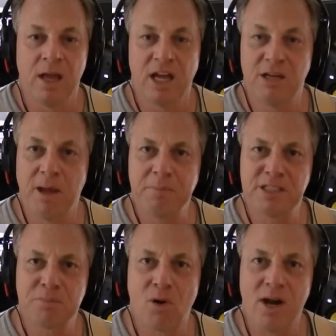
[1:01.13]
And you might be
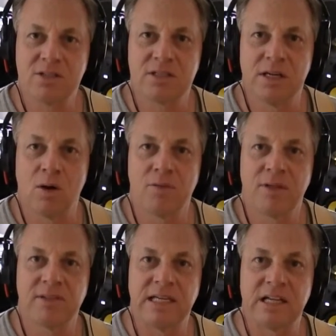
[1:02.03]
surprised to know
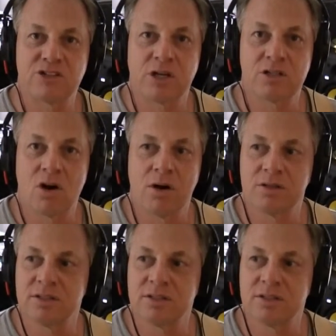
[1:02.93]
that the electric guitar is